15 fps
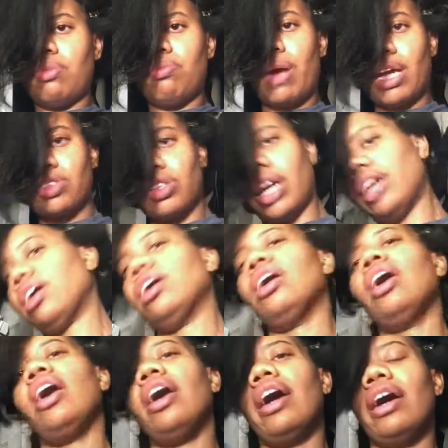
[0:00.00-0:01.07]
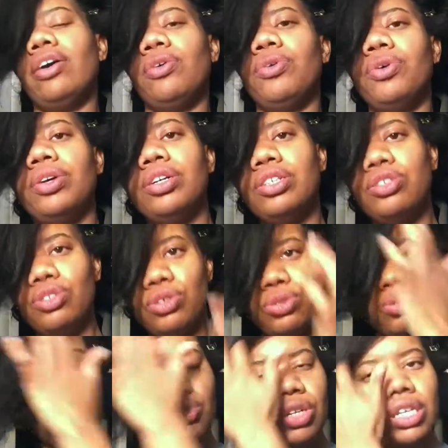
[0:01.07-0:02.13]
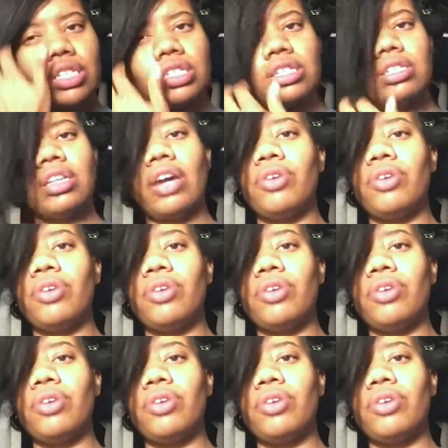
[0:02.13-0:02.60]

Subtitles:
backtrack. I ordered 2 dresses.